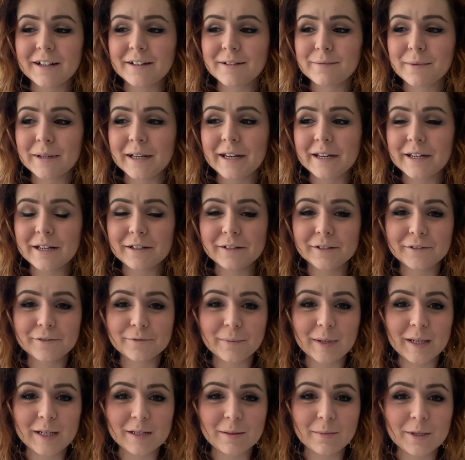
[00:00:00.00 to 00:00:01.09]
millennial of
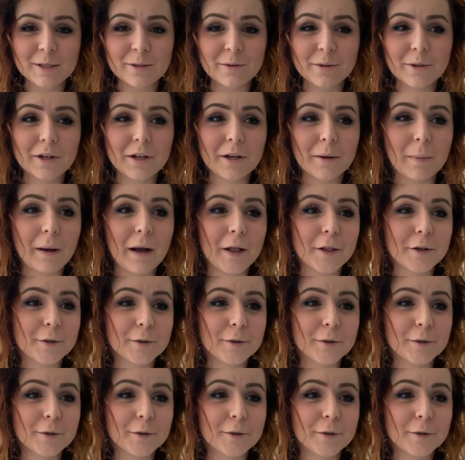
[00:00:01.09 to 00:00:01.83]
me to be talking about the